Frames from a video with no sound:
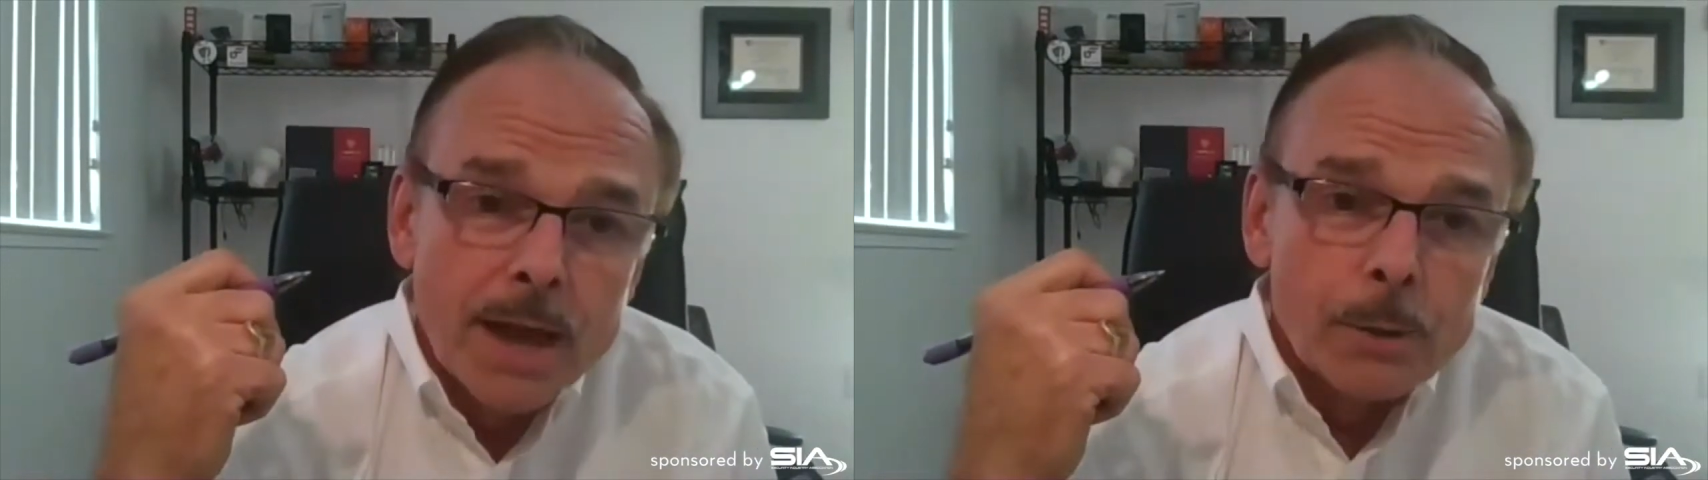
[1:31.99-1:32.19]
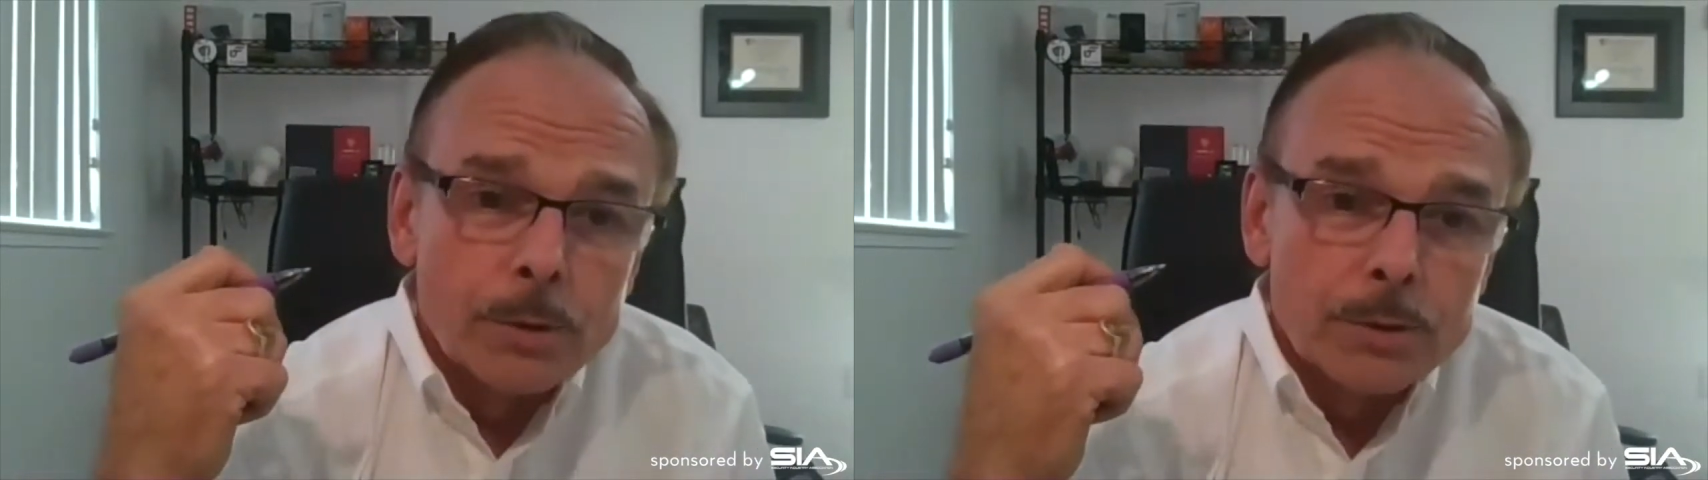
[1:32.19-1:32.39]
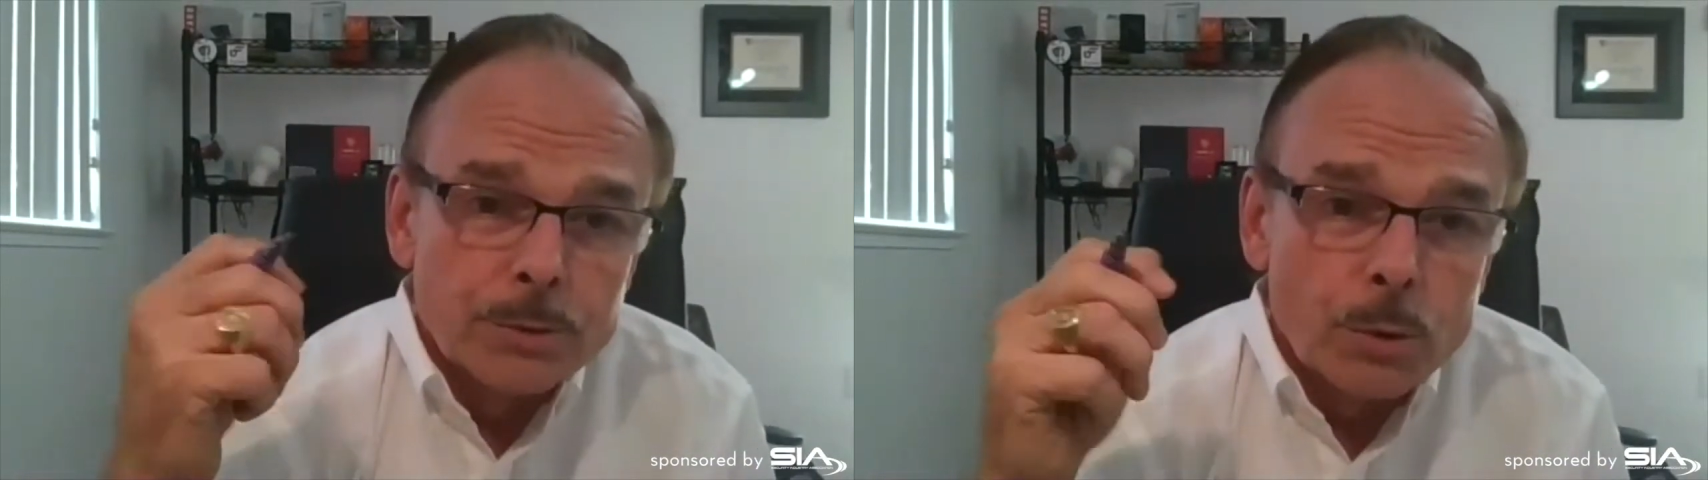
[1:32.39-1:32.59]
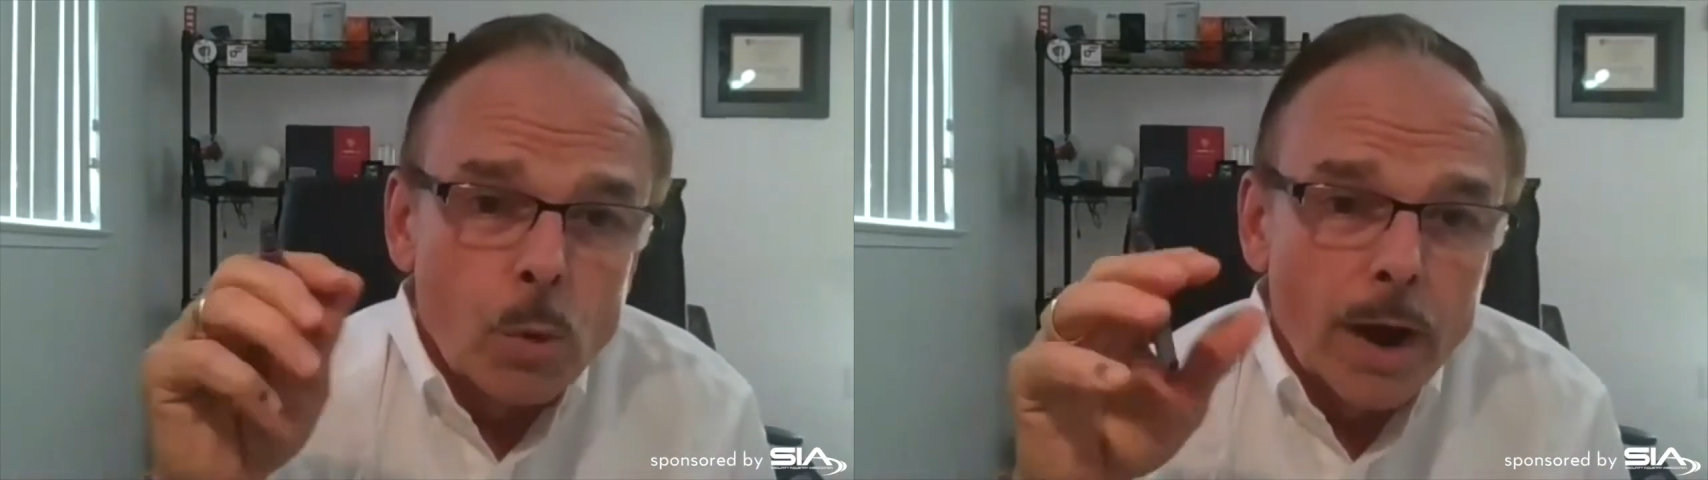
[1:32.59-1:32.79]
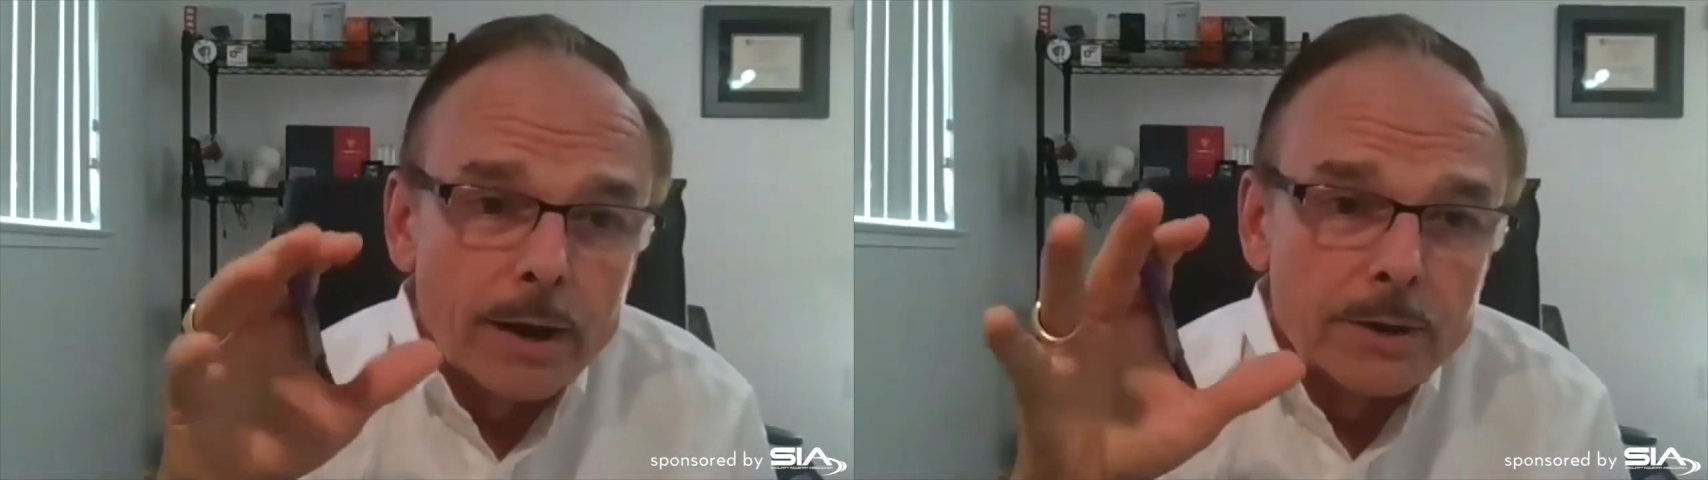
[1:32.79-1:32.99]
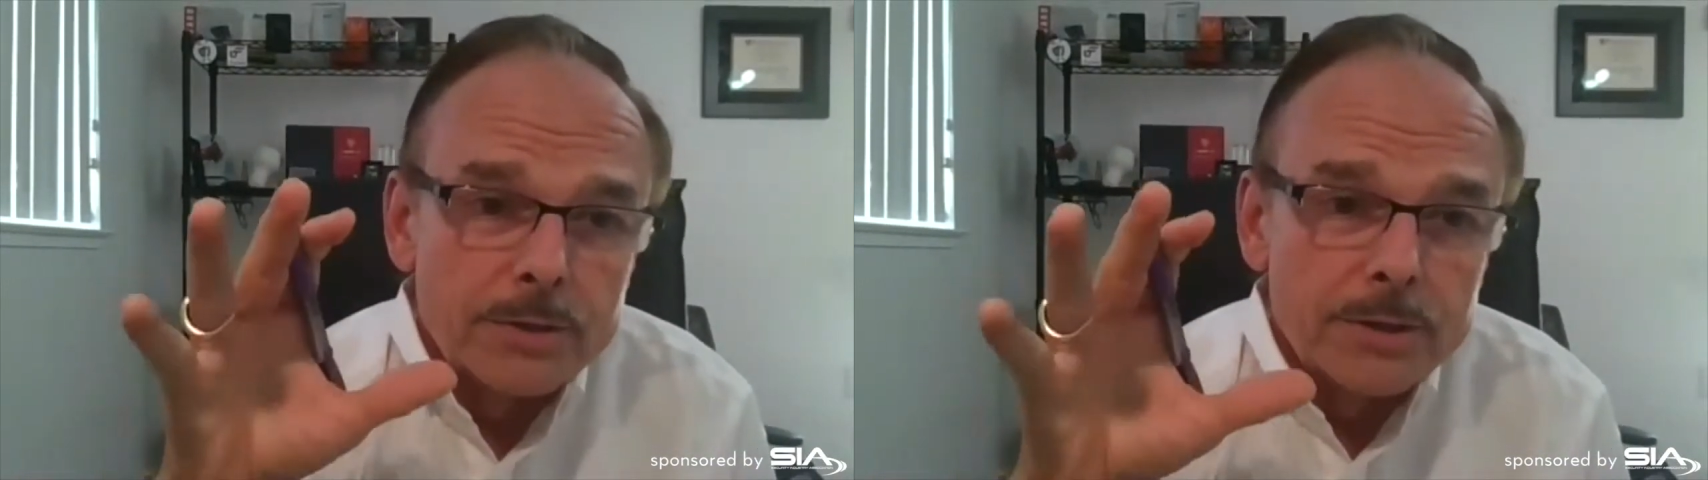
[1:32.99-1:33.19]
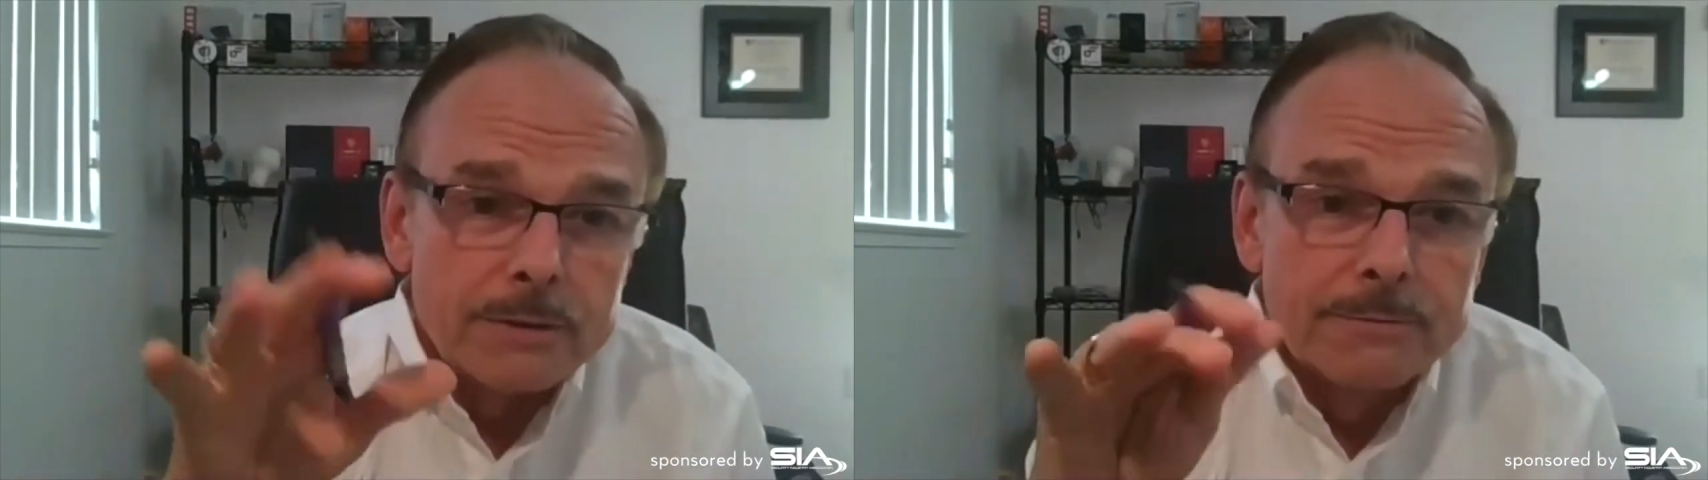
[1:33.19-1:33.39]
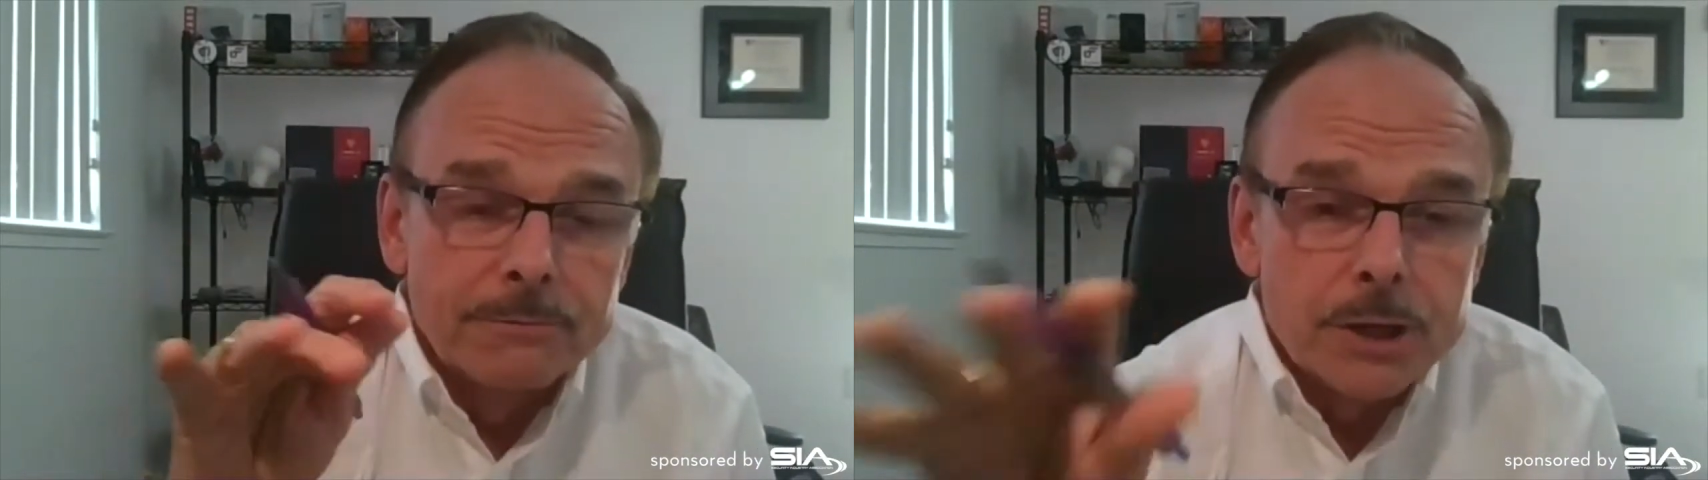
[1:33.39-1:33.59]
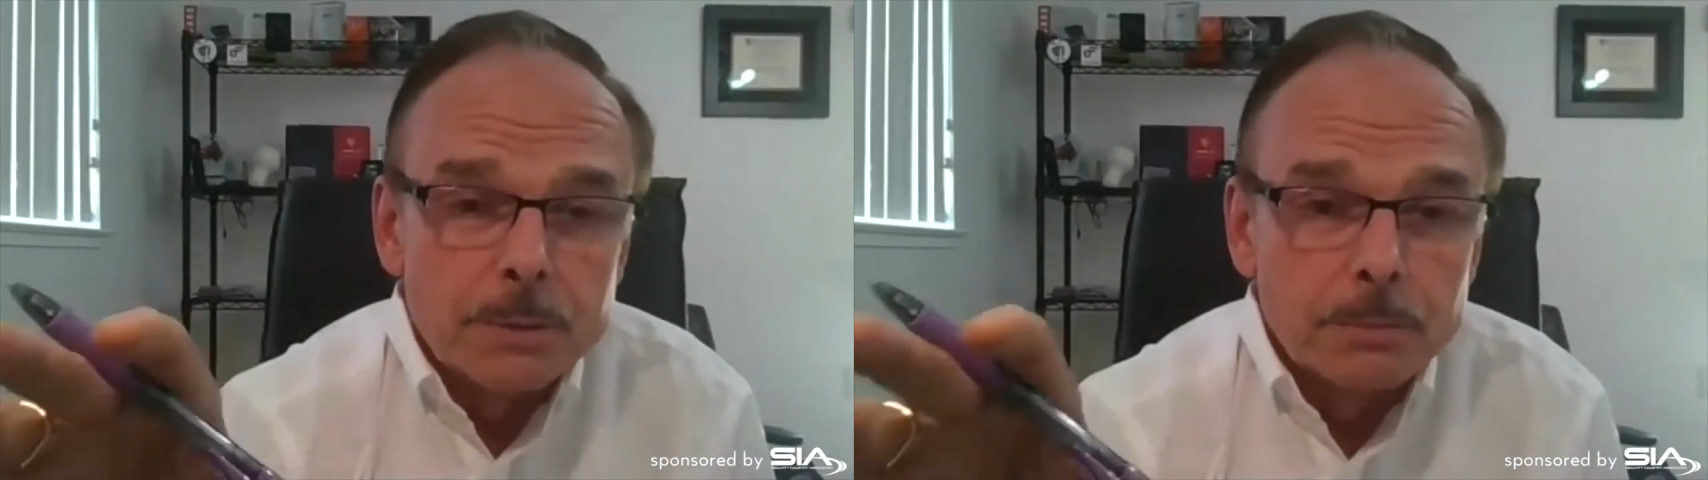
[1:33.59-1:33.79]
We also acquired the Freedom